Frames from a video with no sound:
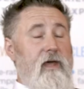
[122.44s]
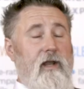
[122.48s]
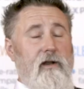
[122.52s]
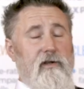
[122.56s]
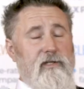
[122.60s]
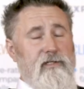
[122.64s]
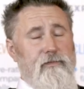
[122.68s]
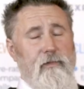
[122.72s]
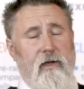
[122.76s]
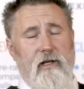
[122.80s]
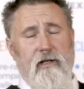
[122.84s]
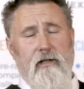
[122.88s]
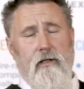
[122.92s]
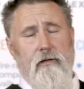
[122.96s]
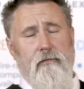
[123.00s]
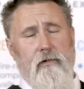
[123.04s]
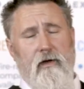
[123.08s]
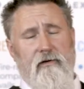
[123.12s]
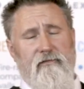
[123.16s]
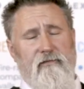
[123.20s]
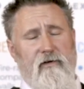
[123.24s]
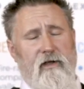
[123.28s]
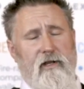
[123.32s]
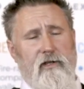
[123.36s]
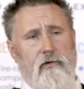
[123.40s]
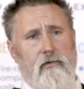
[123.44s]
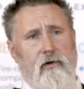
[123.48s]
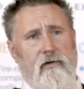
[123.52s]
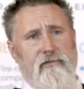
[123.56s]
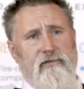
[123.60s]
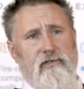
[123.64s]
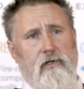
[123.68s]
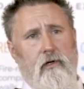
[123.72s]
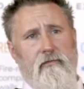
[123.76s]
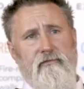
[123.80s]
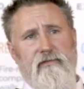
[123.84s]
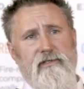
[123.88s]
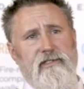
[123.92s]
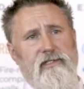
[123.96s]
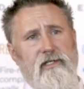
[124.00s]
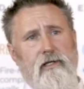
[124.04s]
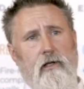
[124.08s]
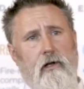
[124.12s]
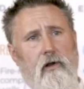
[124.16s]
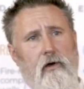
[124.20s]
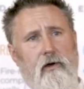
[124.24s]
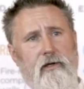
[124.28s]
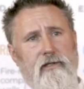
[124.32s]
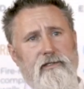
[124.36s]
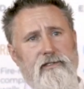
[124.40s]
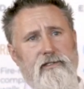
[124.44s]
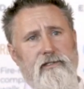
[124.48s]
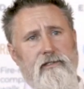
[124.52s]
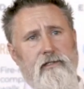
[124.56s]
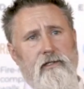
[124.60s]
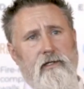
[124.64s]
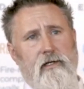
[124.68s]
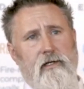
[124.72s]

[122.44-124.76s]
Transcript: then I spend a fair degree of time visiting clients.